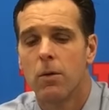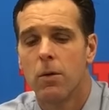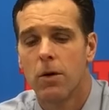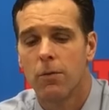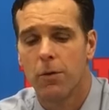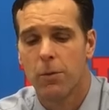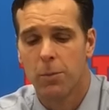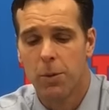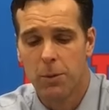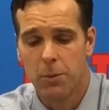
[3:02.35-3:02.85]
Well,
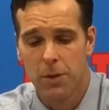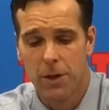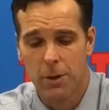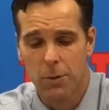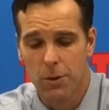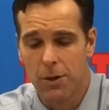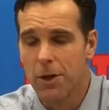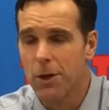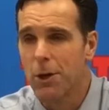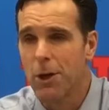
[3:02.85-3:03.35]
for people that
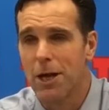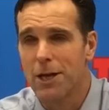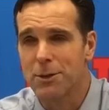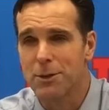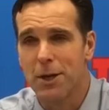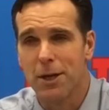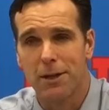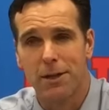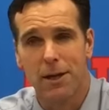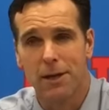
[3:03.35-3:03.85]
were there
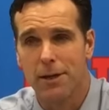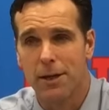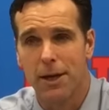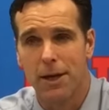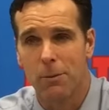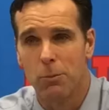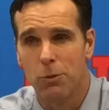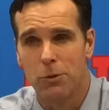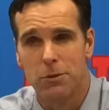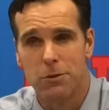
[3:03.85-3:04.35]
last night, that
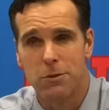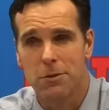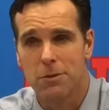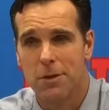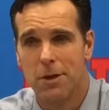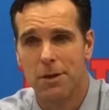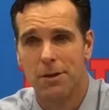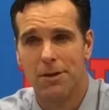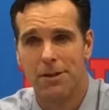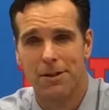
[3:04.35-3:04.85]

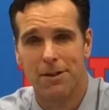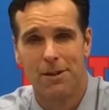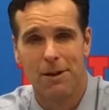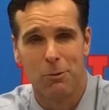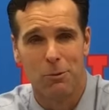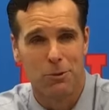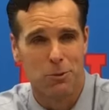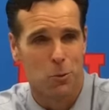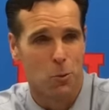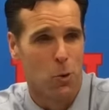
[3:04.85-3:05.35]
was
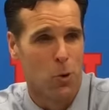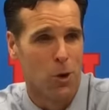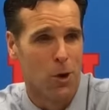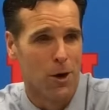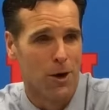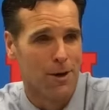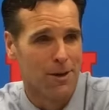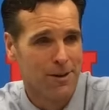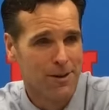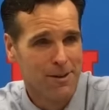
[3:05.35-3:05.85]

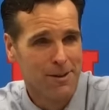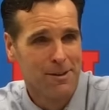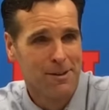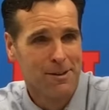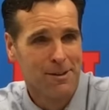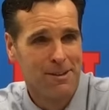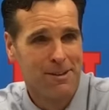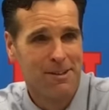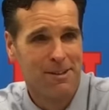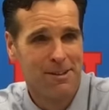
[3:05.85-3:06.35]
war.
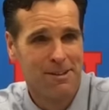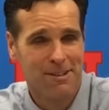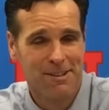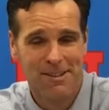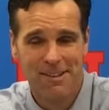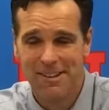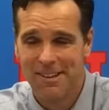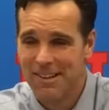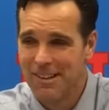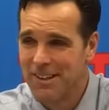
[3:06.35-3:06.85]

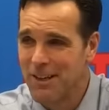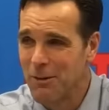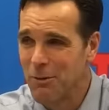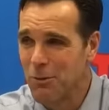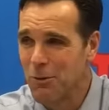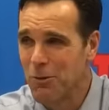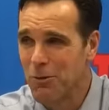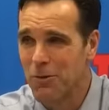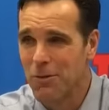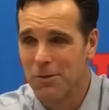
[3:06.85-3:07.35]
That
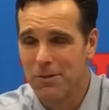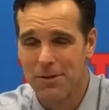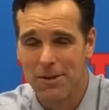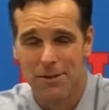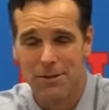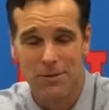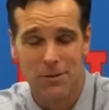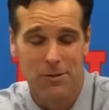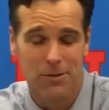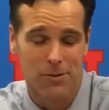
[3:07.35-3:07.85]
was,
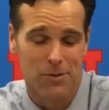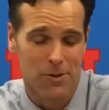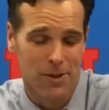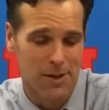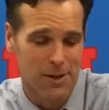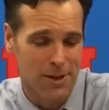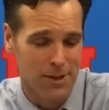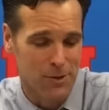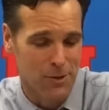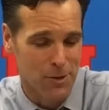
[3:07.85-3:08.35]
I shouldn't say
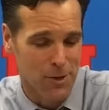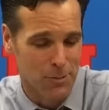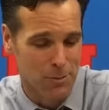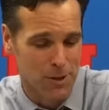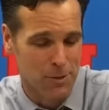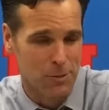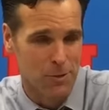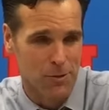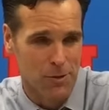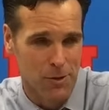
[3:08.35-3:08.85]
that term,
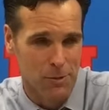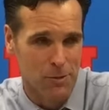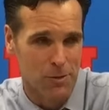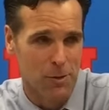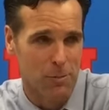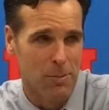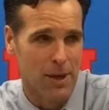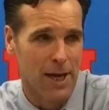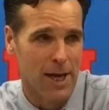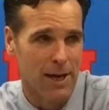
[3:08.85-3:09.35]
but it
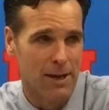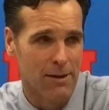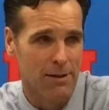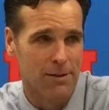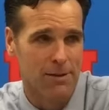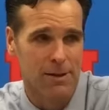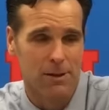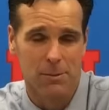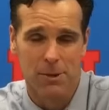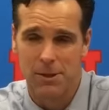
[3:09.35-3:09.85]
was a battle.
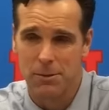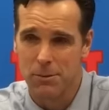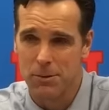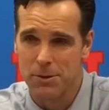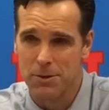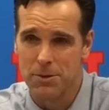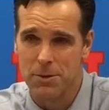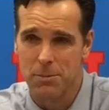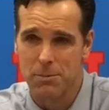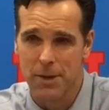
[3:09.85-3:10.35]
I mean, it
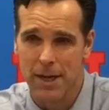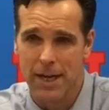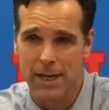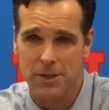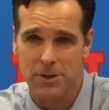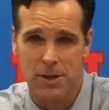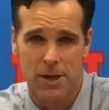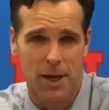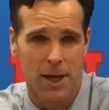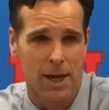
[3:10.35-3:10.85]
was a
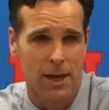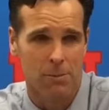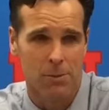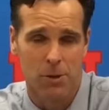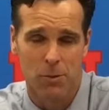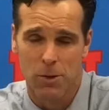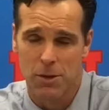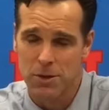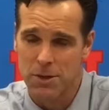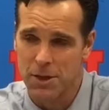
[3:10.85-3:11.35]
man's game.
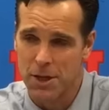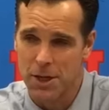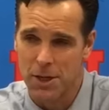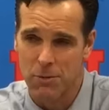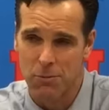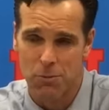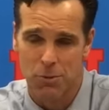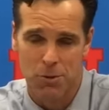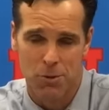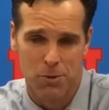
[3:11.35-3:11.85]
There wasn't any
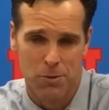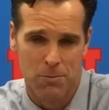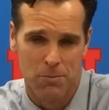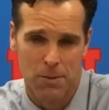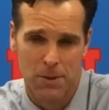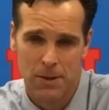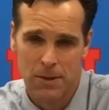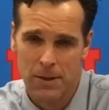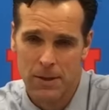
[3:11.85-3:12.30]
room.